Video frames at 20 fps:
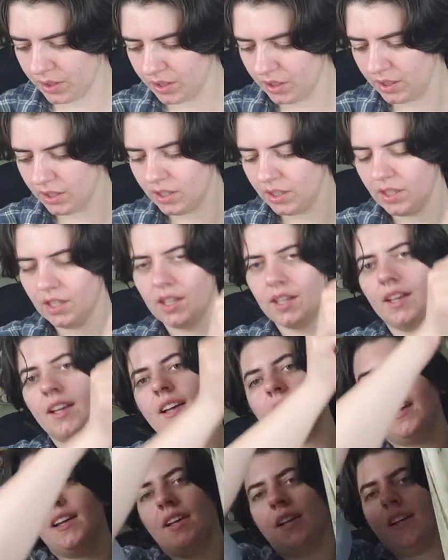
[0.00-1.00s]

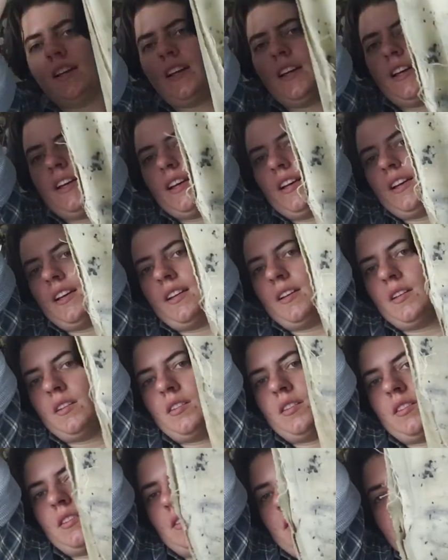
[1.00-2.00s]

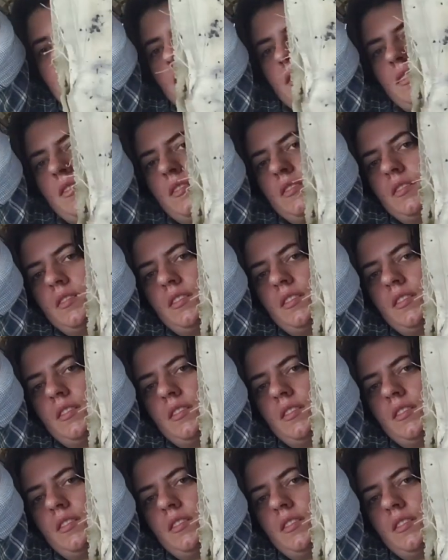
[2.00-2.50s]
(no one is talking)